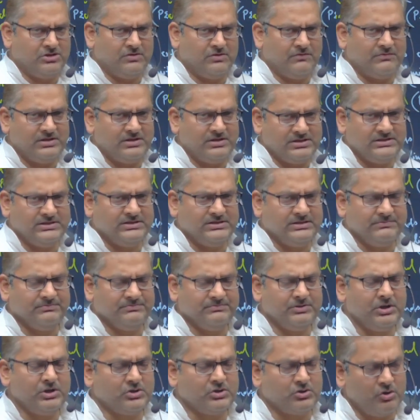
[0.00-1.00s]
decision,
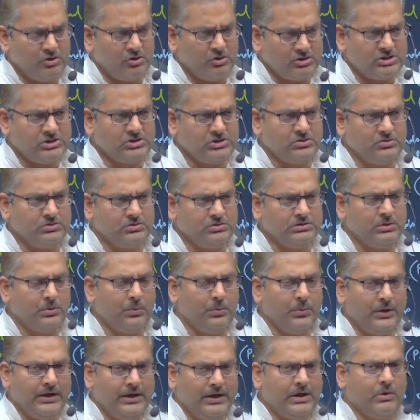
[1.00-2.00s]
it constitutes the
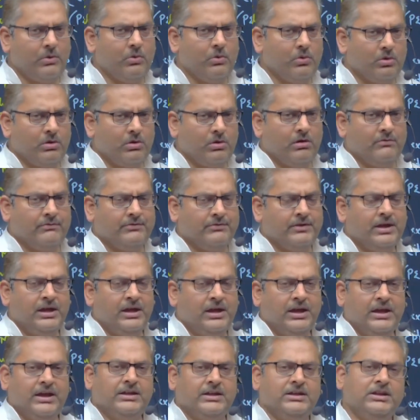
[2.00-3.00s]
very core of
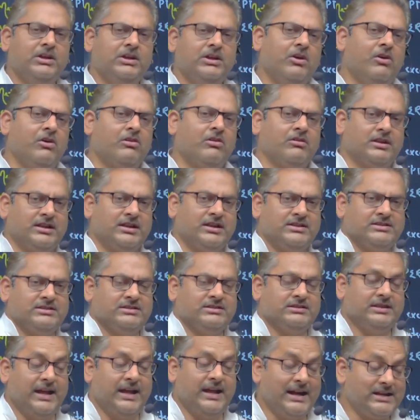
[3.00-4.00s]
any organization.
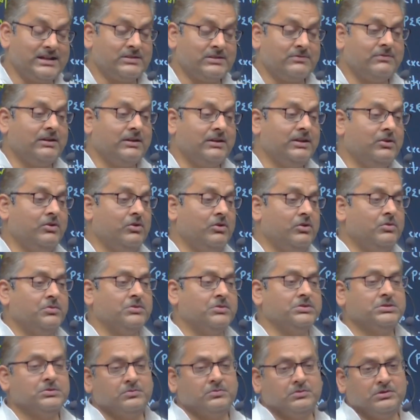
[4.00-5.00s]
That's why all over
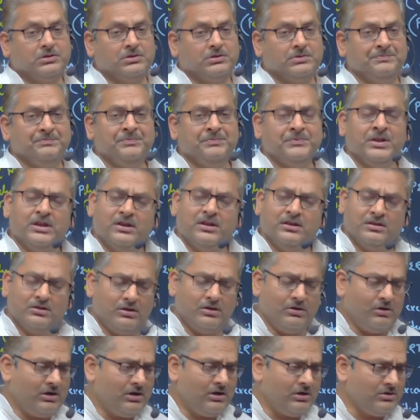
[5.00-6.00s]
the world,
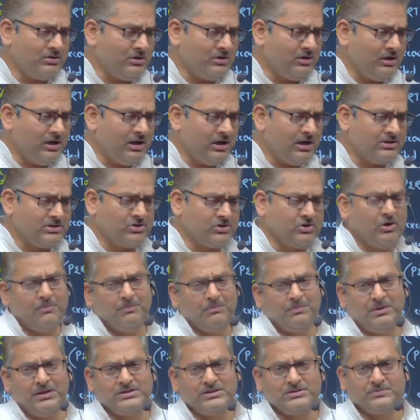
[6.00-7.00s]
or the large
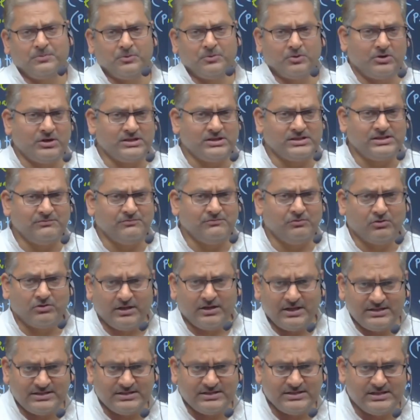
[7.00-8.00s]
complex progressive
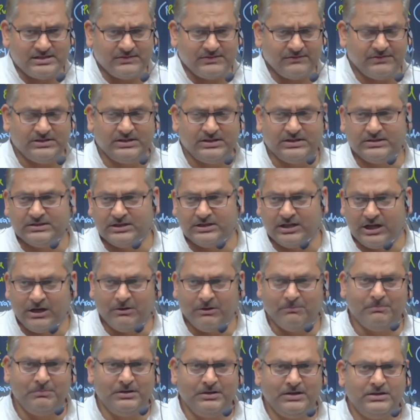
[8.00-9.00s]
organizations, whether in the
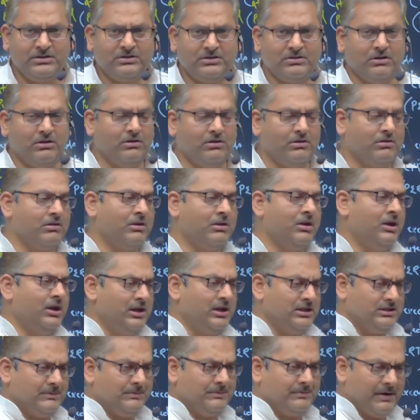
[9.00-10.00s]
government or
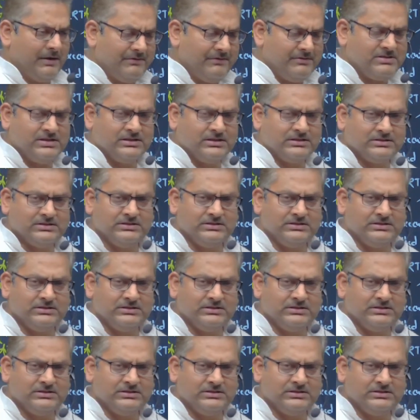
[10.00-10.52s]
in the private sector,